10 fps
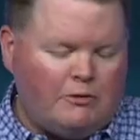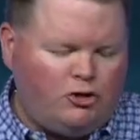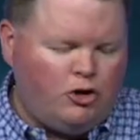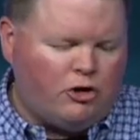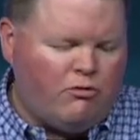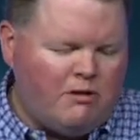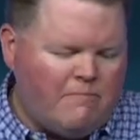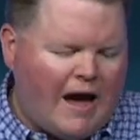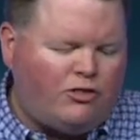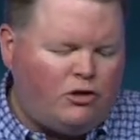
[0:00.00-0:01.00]
but you can read
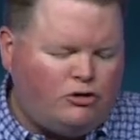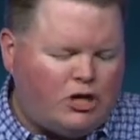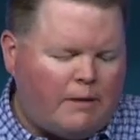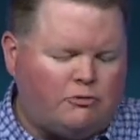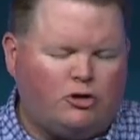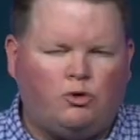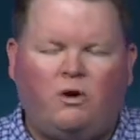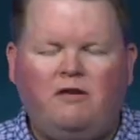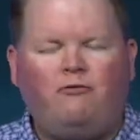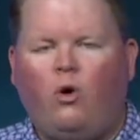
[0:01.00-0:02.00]
Matthew chapters
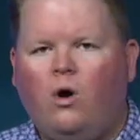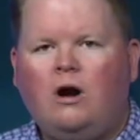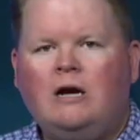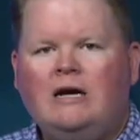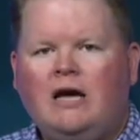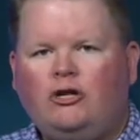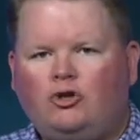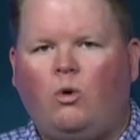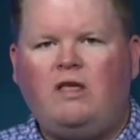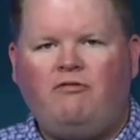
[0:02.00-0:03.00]
24 and
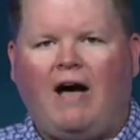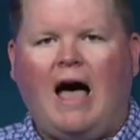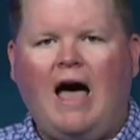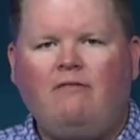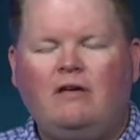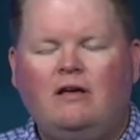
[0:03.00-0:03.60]
25.